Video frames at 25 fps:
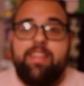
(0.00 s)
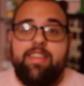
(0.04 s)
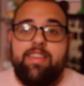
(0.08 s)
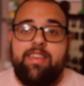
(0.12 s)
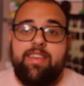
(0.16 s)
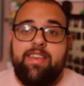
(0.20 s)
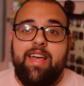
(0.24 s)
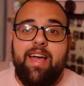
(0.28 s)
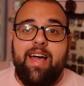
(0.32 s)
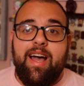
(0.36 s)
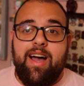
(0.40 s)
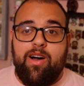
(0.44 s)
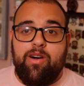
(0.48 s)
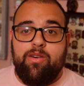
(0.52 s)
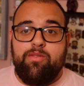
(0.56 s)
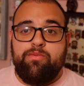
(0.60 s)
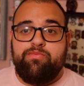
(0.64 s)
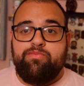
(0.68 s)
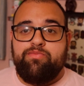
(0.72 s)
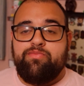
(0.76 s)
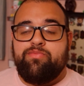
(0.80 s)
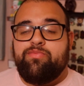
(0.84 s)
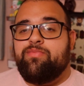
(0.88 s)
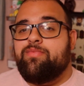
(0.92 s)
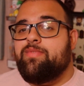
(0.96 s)
Now,
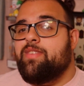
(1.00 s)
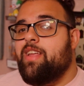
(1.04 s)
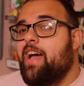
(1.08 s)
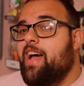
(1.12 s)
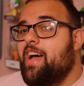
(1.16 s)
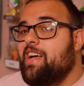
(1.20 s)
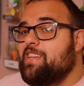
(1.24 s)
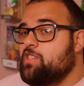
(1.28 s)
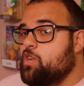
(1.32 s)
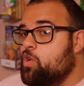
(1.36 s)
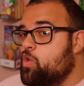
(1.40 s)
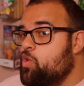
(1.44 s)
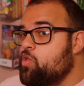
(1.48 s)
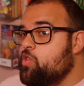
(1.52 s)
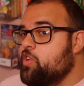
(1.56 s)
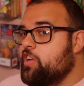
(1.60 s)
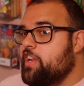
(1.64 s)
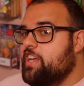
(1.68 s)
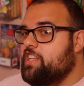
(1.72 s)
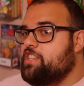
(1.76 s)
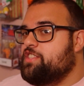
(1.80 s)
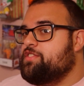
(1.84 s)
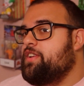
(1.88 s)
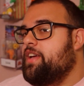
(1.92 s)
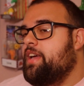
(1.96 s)
as a Horror
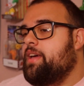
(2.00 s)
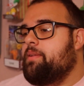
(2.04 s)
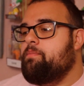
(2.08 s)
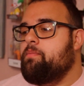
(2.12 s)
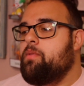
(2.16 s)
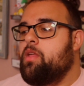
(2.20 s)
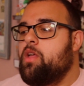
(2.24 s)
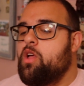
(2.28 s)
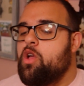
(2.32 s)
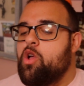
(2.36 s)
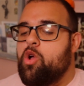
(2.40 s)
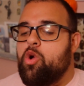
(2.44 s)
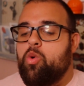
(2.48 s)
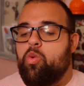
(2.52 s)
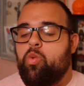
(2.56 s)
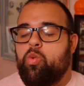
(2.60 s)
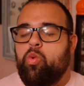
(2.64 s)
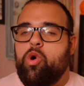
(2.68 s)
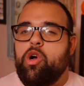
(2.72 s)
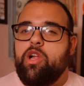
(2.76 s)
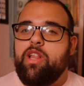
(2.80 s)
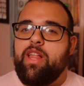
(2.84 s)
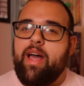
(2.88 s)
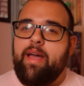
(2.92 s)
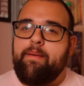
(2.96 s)
Nights fan,
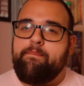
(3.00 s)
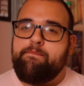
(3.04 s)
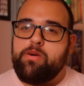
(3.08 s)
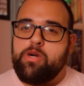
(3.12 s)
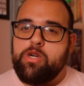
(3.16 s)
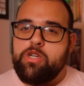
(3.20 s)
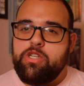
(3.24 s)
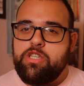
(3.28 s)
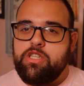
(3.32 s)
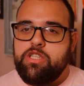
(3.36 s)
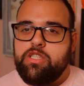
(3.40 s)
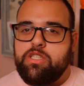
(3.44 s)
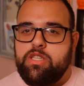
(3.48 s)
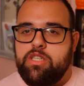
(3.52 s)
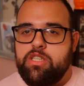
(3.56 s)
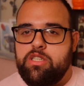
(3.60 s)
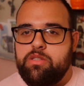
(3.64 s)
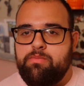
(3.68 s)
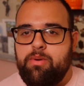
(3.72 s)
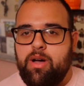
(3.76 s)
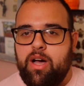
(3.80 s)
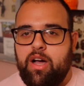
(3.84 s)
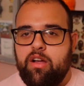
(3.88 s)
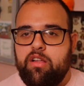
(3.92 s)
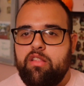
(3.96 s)
will I purchase this
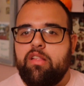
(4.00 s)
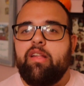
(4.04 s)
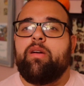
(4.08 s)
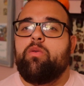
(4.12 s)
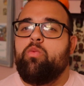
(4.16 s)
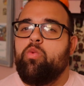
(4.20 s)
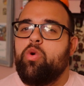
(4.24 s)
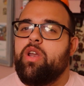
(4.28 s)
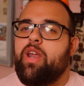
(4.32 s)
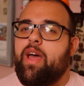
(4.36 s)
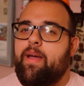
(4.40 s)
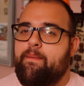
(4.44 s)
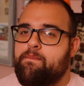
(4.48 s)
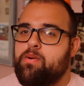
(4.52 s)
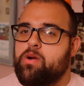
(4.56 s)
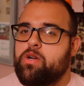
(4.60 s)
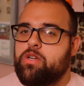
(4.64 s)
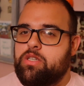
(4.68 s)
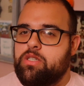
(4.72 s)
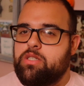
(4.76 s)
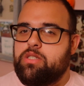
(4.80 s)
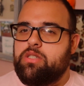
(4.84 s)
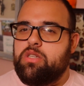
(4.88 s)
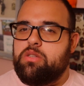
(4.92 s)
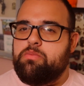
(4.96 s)
box? Like, would I
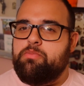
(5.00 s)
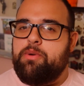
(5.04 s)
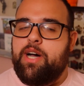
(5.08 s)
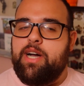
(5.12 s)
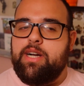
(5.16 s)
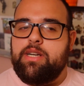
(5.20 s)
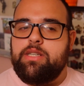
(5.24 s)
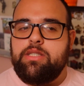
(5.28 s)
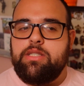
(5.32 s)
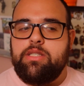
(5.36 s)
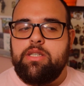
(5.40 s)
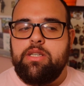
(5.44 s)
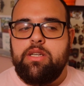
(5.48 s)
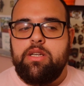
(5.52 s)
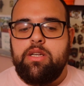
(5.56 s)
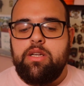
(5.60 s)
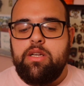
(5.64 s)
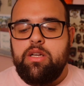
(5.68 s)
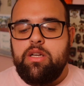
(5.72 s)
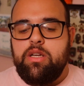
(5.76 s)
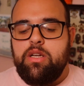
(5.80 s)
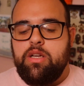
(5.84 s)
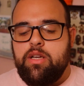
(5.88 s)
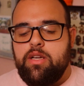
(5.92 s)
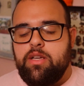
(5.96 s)
purchase this box?
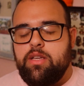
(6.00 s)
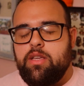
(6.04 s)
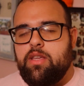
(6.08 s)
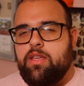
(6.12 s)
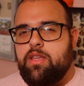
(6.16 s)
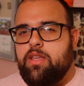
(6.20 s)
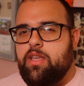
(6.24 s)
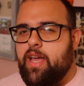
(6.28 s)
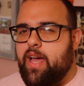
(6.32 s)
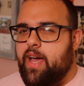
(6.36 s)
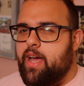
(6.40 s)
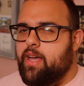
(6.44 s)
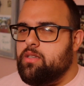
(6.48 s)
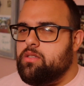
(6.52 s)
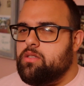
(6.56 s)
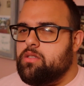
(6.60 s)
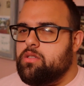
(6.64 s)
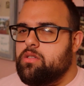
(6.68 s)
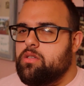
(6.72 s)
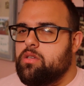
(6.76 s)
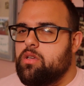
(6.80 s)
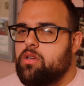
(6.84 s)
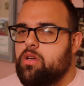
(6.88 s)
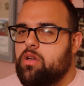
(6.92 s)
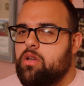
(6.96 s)

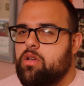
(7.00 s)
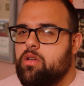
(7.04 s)
Yes.